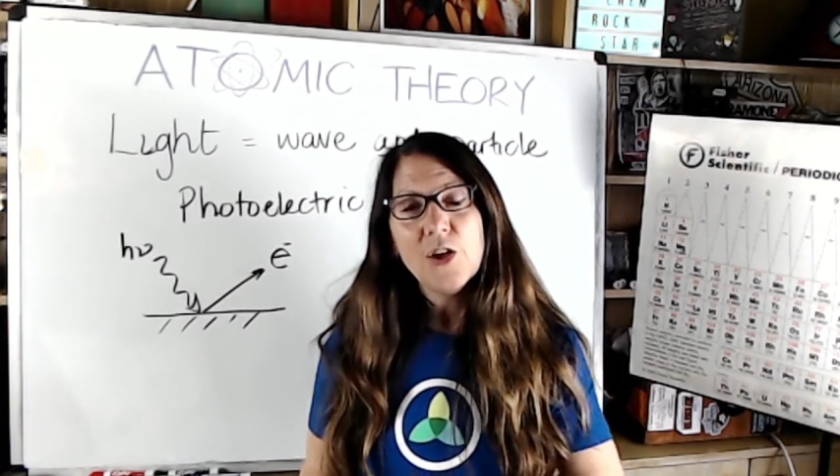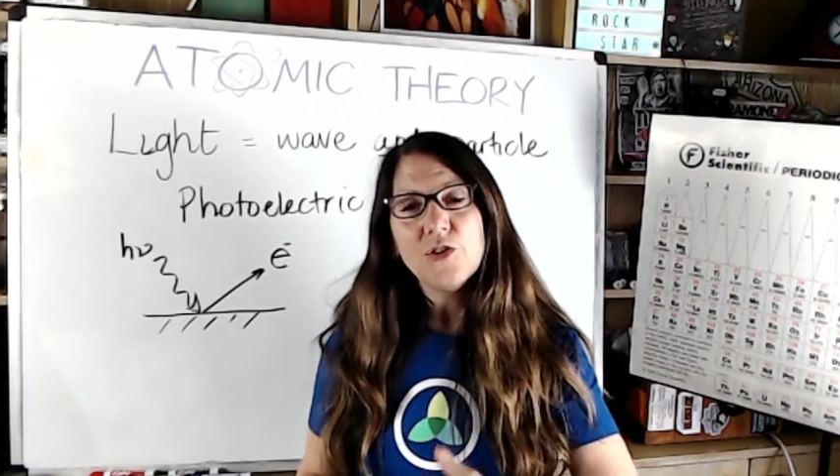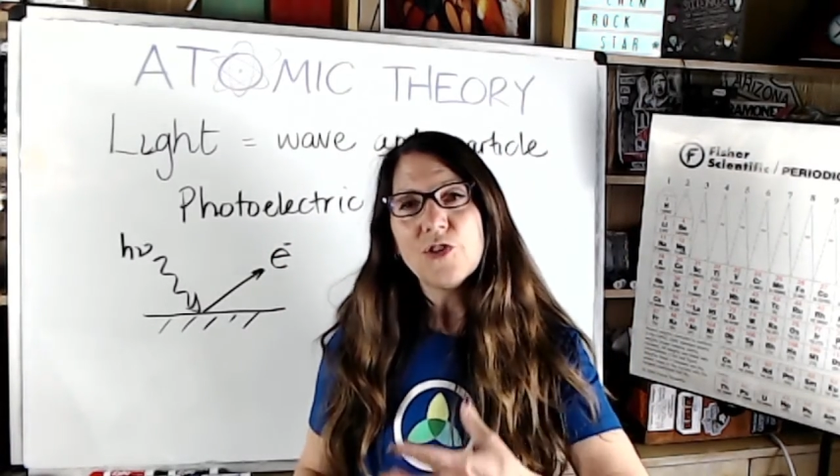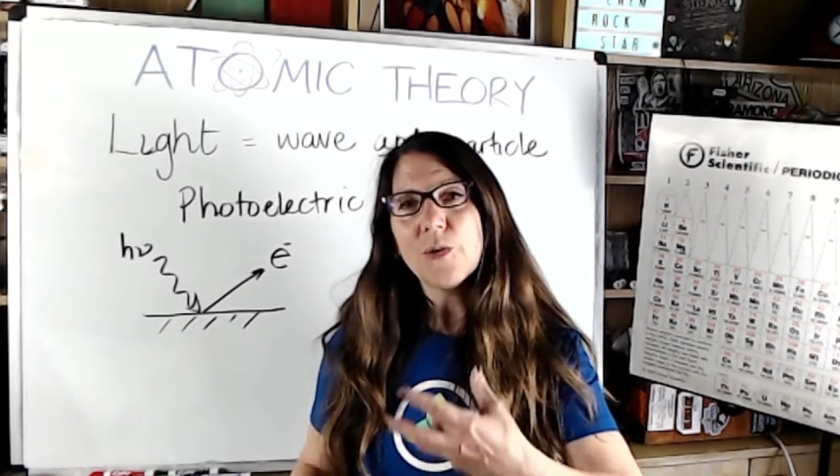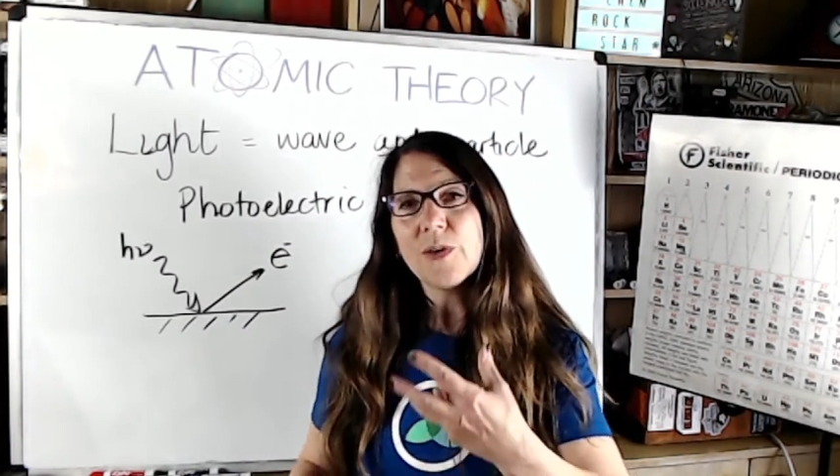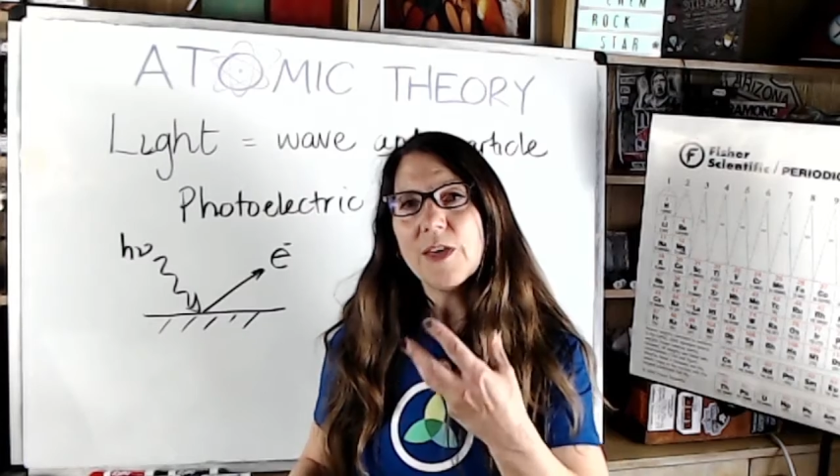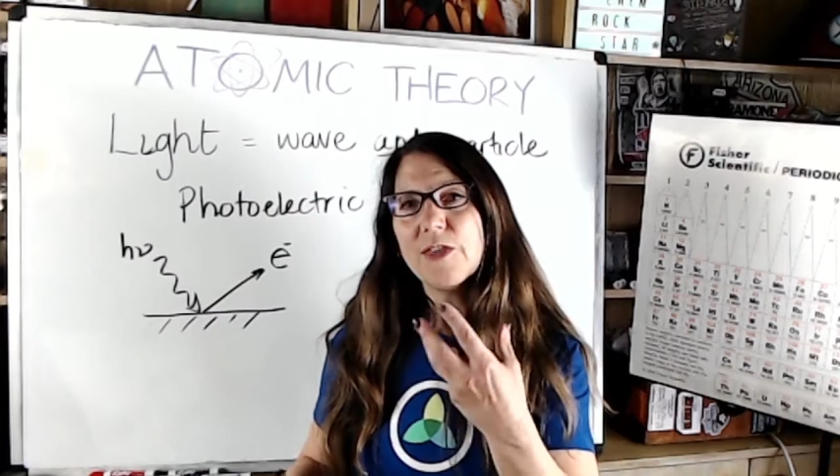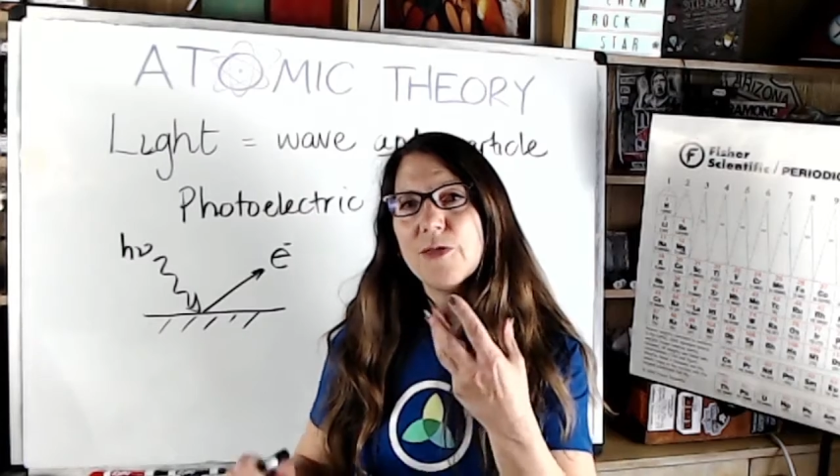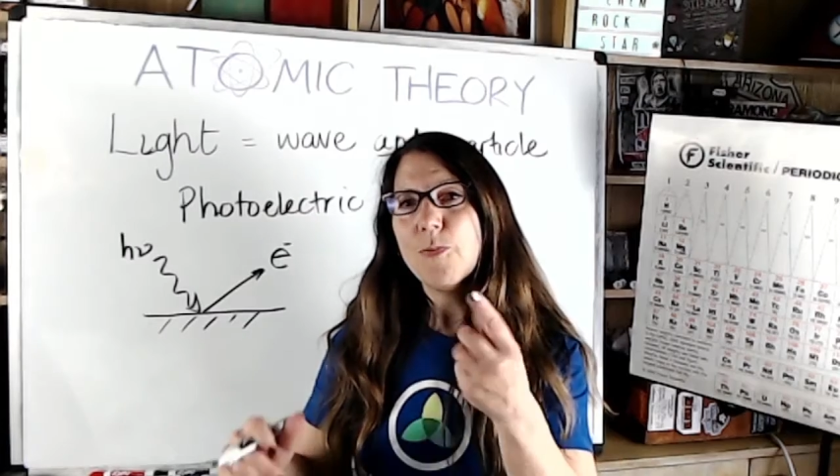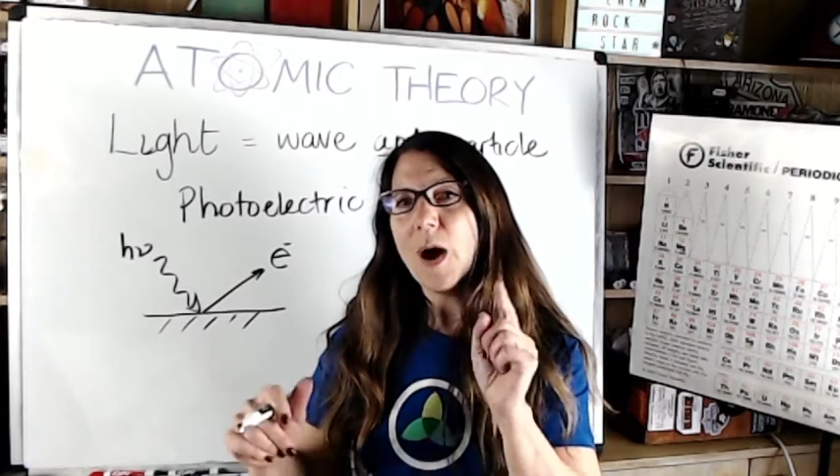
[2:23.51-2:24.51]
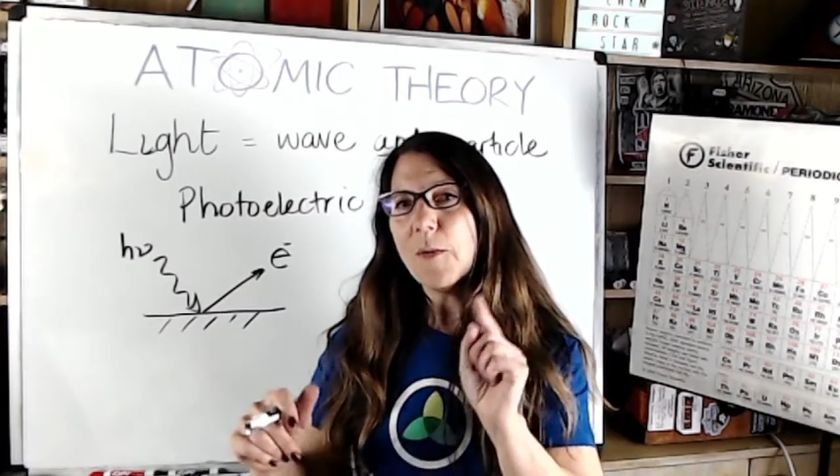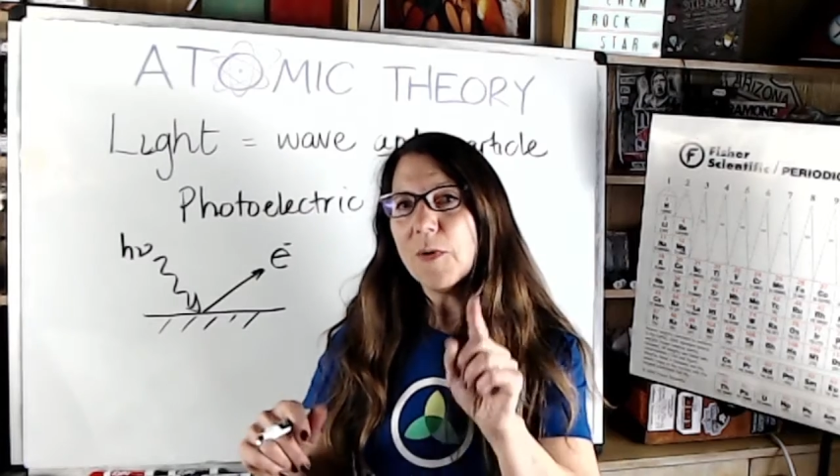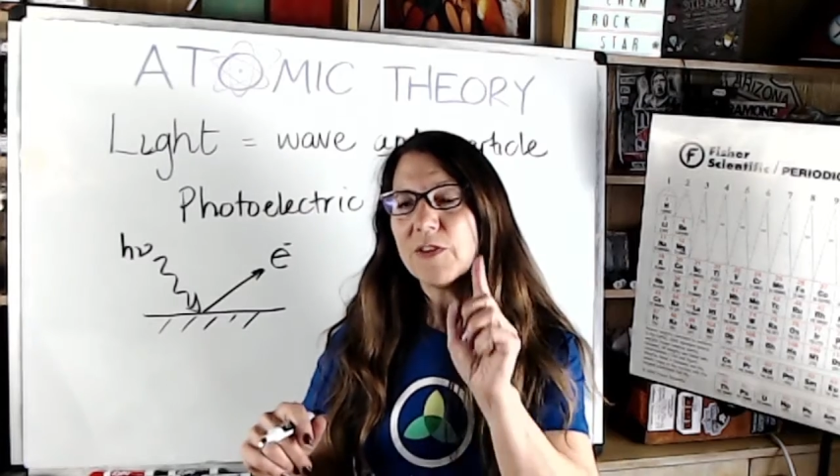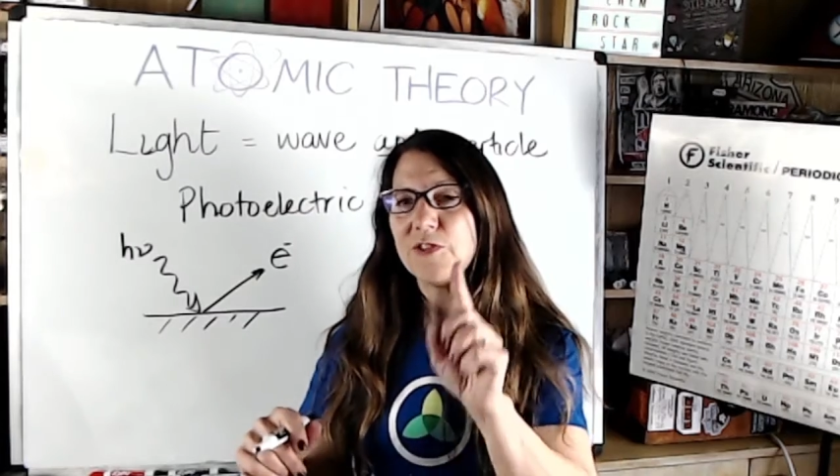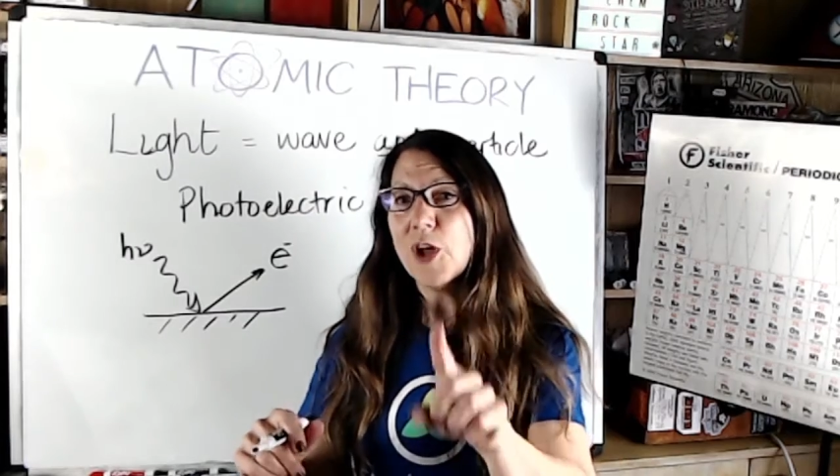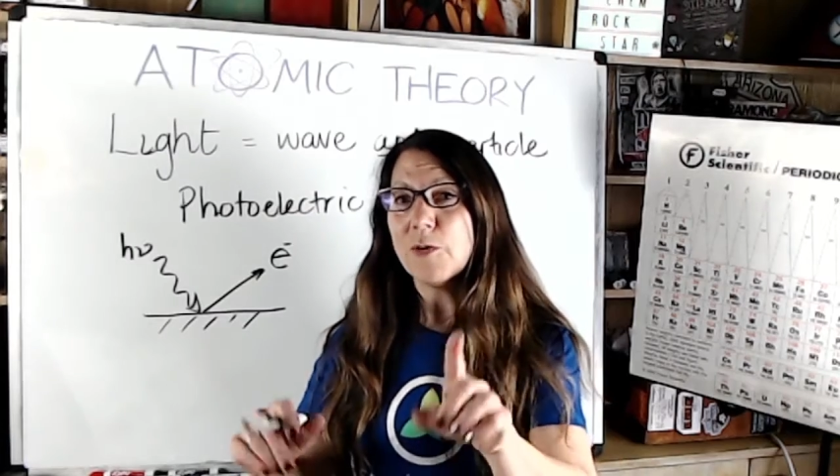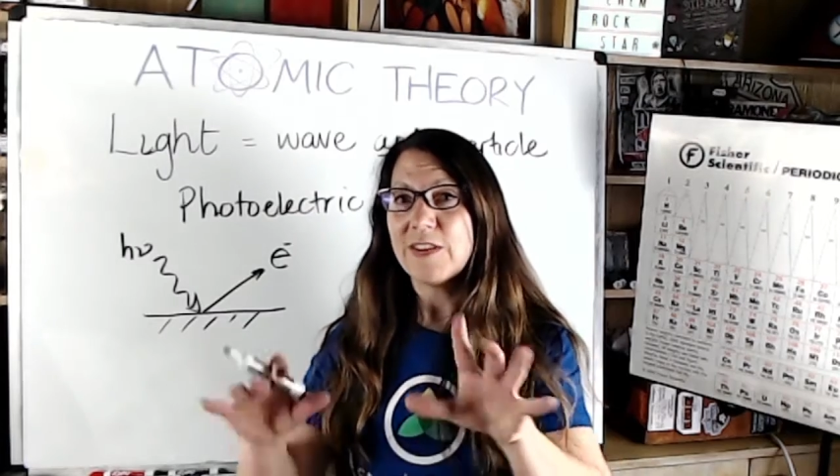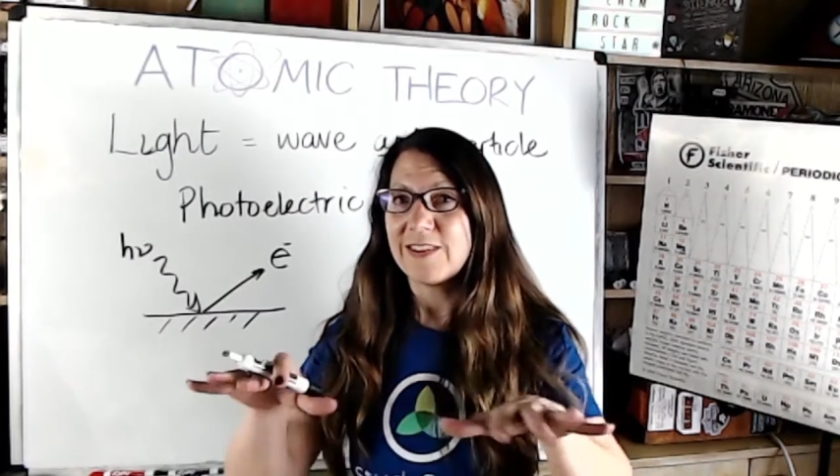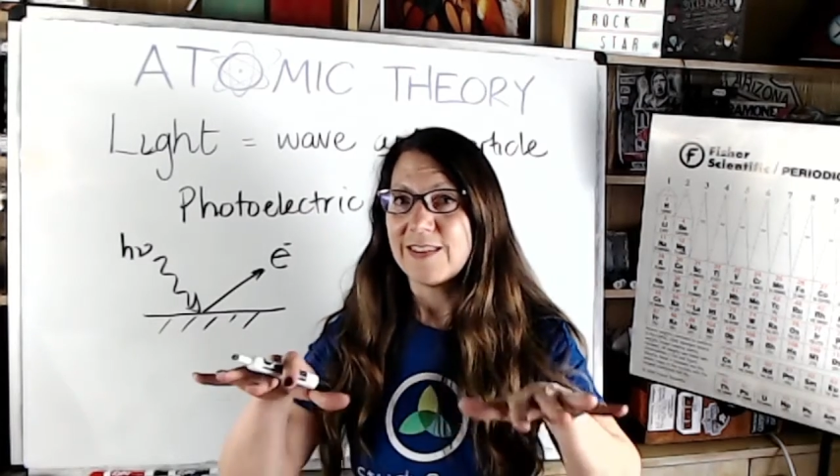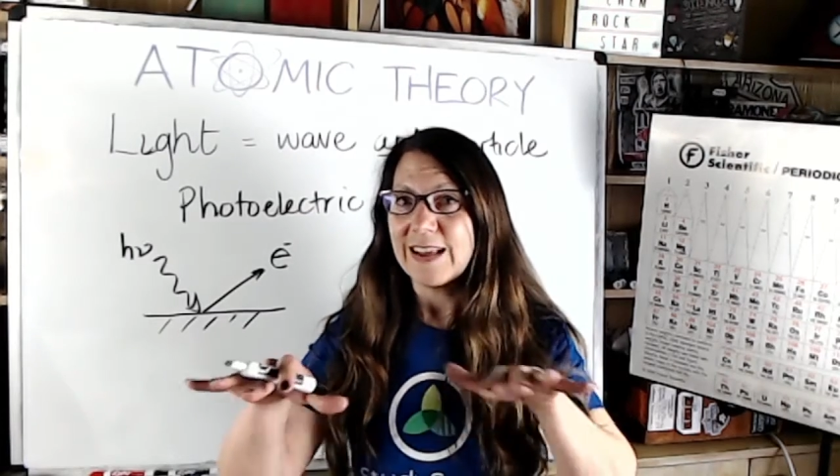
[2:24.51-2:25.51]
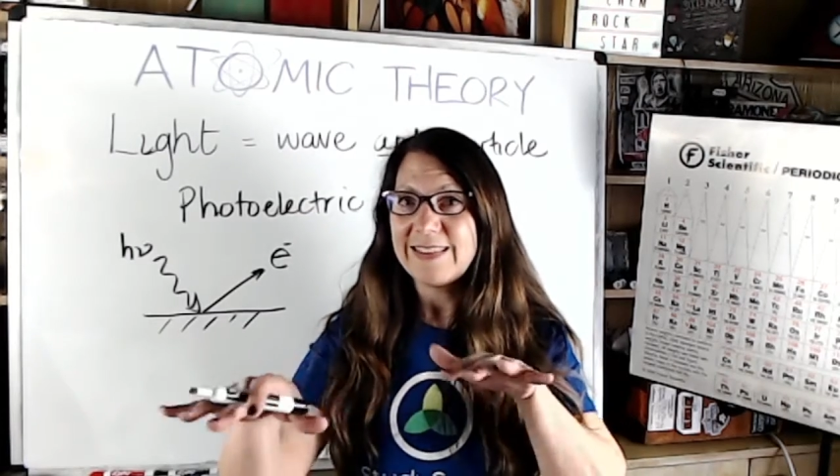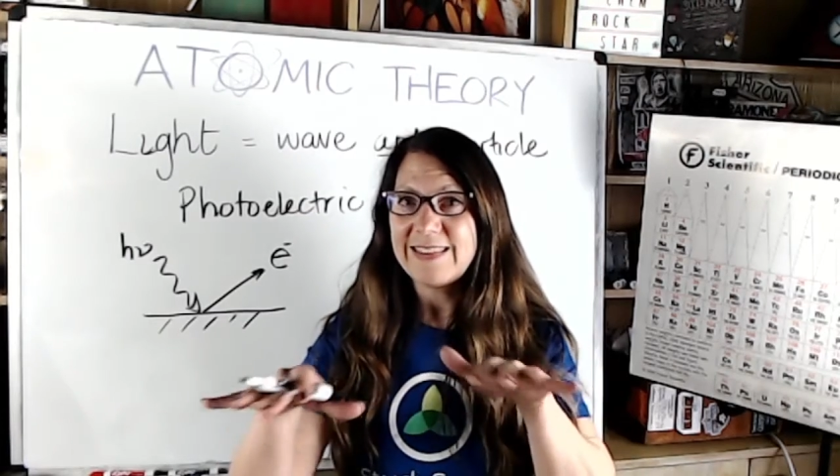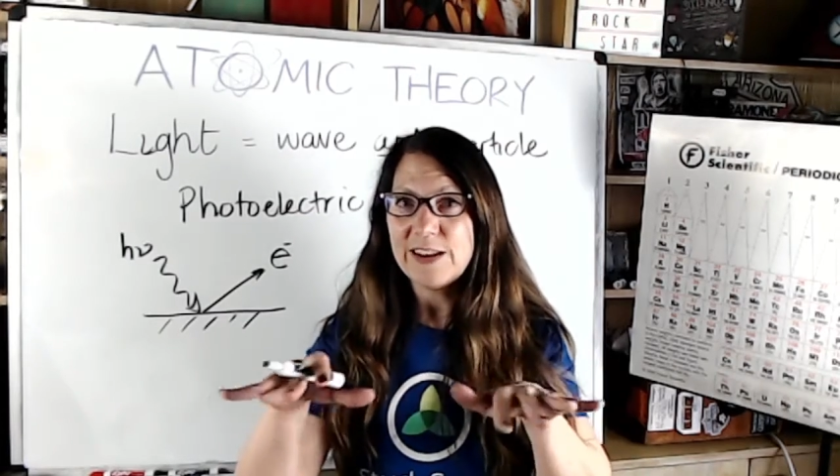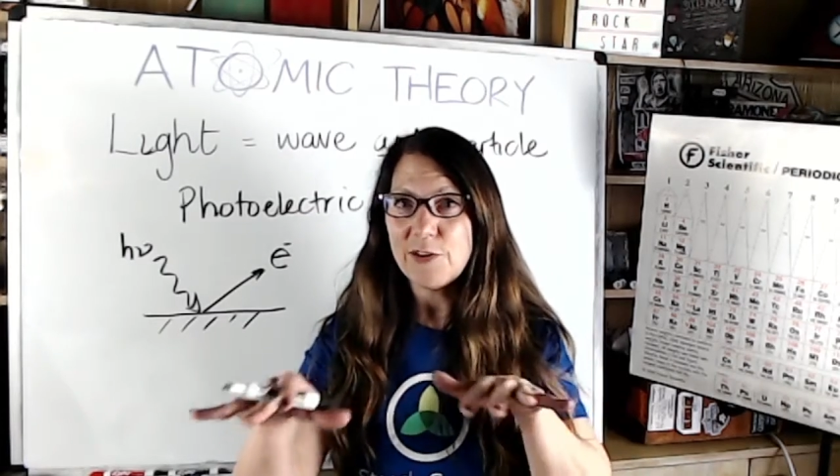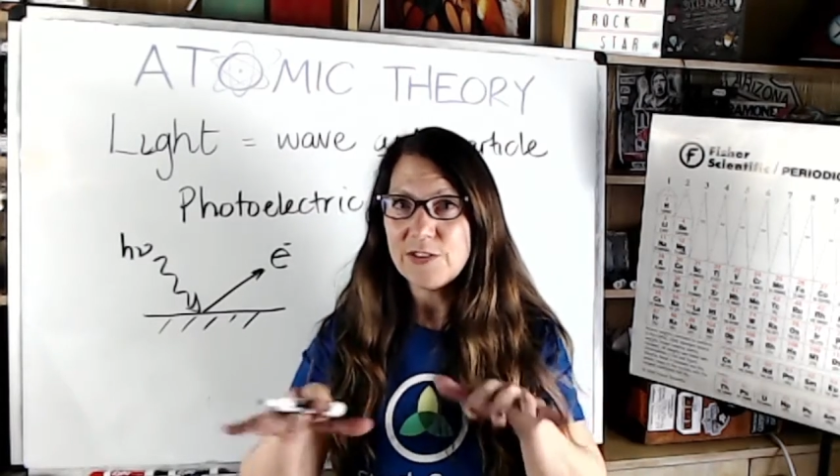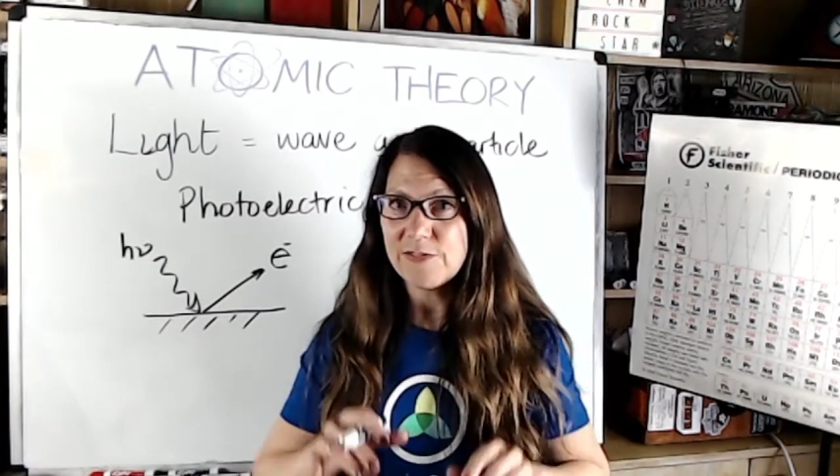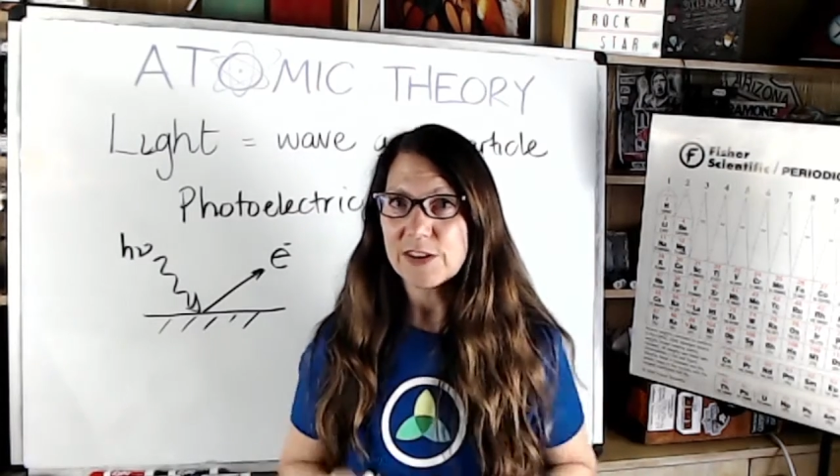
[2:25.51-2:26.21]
So what was noticed is a series of